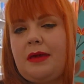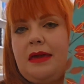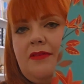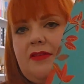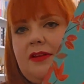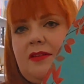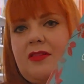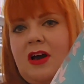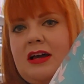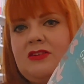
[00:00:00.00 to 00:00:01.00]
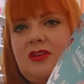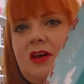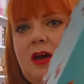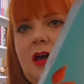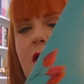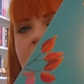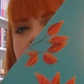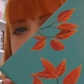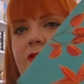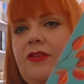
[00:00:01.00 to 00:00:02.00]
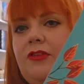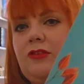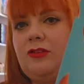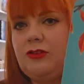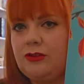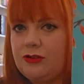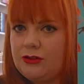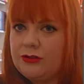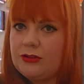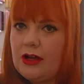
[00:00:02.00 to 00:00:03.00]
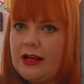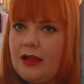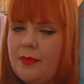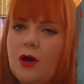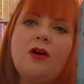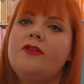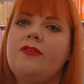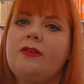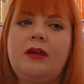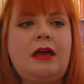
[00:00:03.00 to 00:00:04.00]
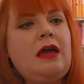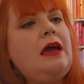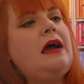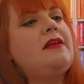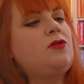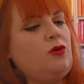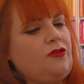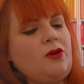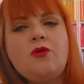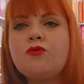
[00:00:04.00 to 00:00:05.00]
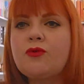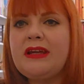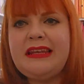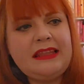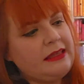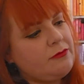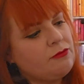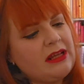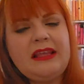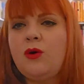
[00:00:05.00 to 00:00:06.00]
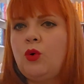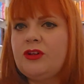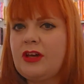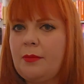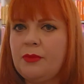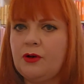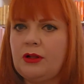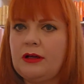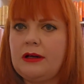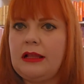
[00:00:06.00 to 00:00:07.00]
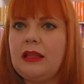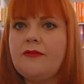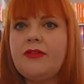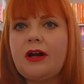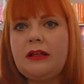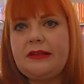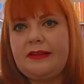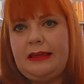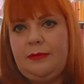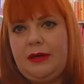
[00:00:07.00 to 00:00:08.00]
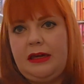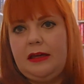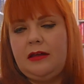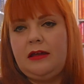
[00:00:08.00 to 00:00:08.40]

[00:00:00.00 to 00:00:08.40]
Isn't that a stunning box? It's also really autumnal. I love the colour scheme here.